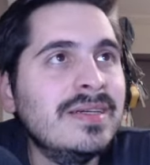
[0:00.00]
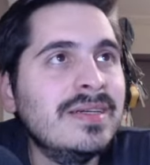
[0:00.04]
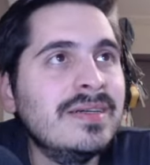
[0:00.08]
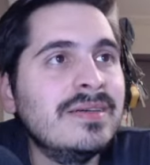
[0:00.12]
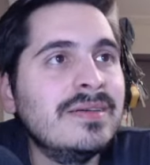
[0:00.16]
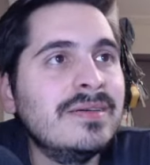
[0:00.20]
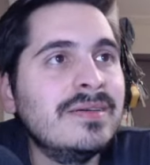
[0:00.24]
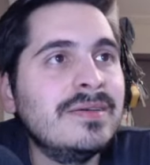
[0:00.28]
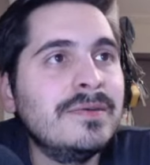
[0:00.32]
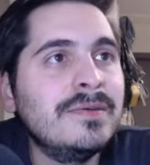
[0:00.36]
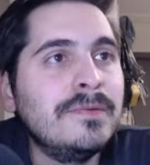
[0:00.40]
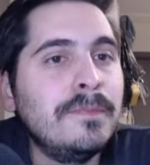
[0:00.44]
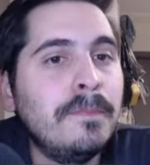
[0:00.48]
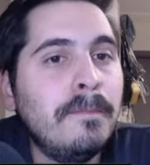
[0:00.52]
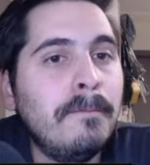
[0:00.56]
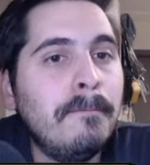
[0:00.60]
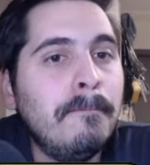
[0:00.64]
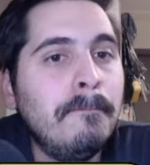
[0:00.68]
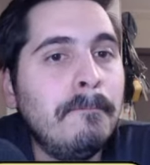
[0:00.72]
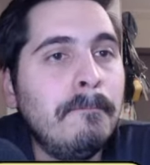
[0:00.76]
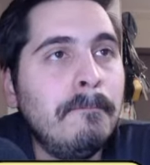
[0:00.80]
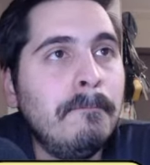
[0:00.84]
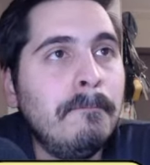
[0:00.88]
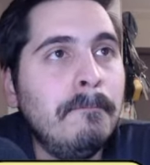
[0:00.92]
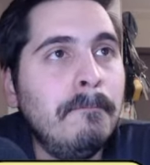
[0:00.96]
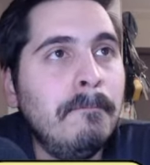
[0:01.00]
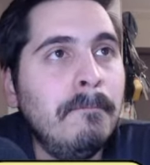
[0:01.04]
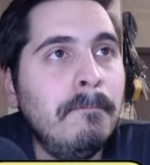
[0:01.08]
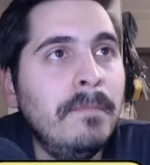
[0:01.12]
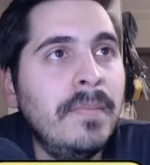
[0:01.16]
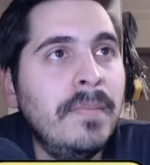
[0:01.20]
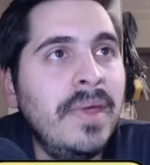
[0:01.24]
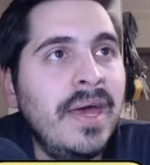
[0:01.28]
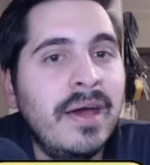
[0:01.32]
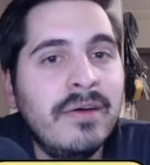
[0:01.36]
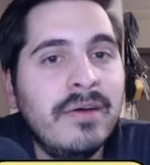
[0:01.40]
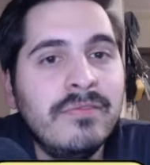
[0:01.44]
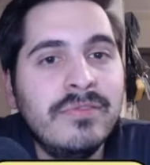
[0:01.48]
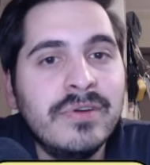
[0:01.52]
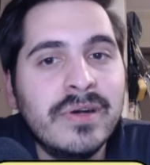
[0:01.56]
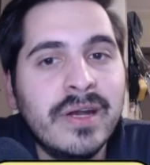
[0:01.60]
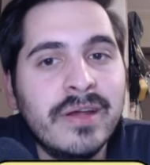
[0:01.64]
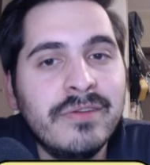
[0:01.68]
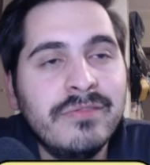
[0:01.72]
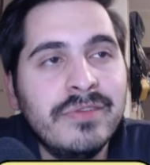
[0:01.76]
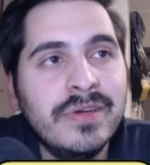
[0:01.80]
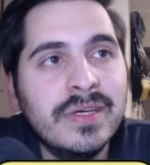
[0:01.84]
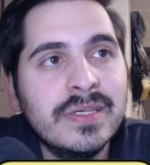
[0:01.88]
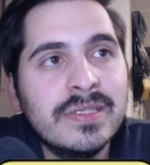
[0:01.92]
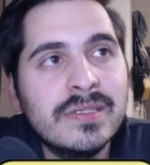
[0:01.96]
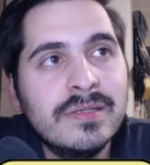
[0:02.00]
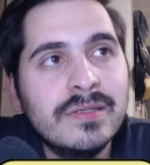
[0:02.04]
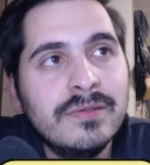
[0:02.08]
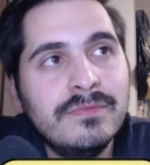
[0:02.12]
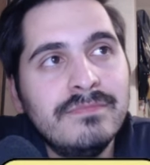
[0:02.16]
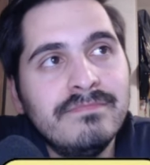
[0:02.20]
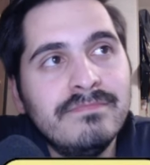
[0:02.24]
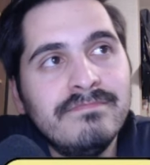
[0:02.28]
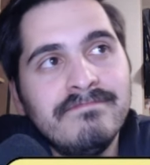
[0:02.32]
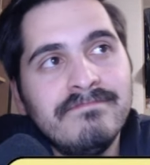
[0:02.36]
ever, I think. So